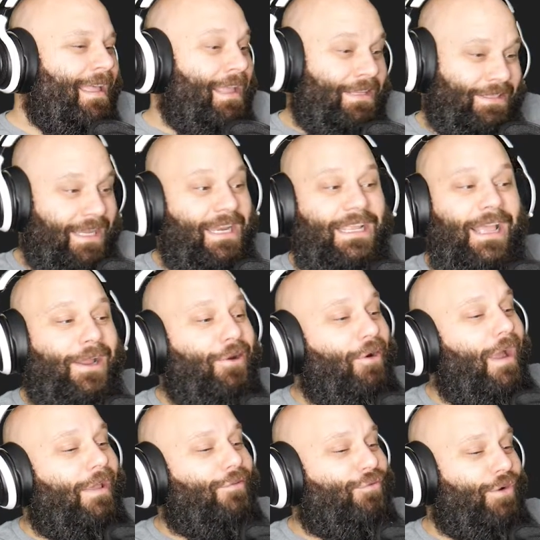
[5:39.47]
Sitting
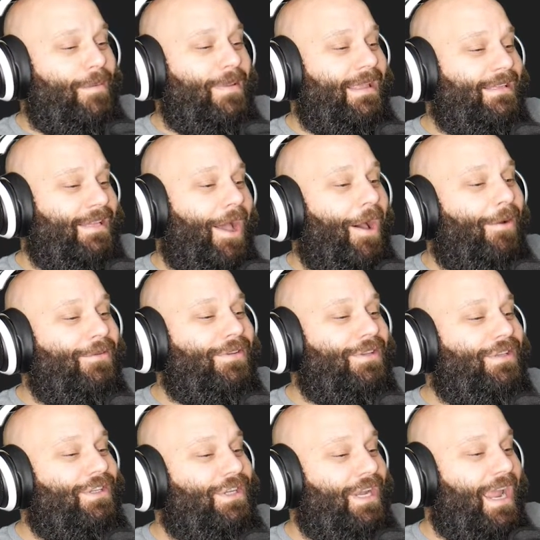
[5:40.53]
across from his
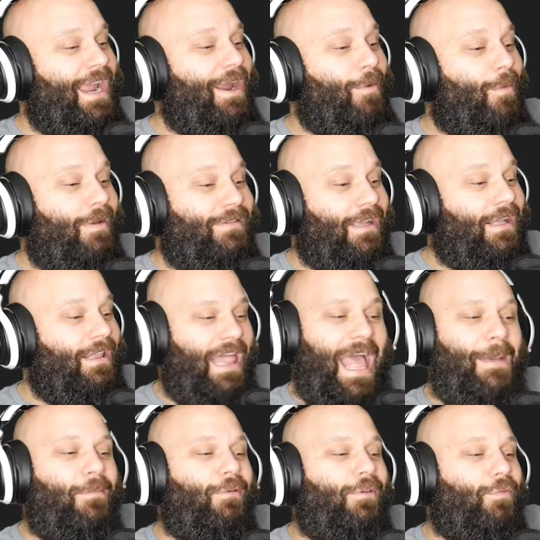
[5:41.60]
host's chair was a
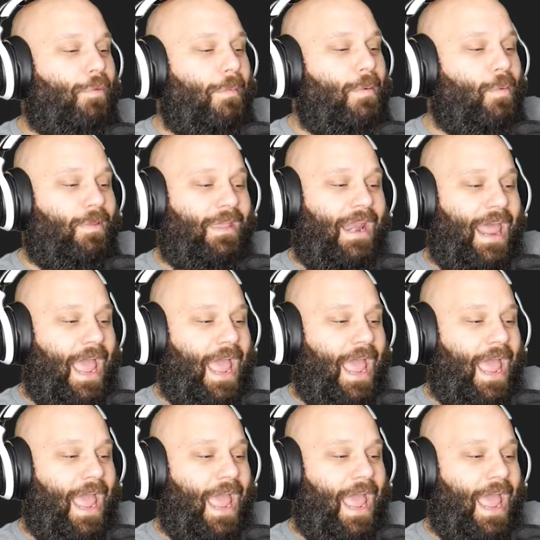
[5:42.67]
glamorous woman with an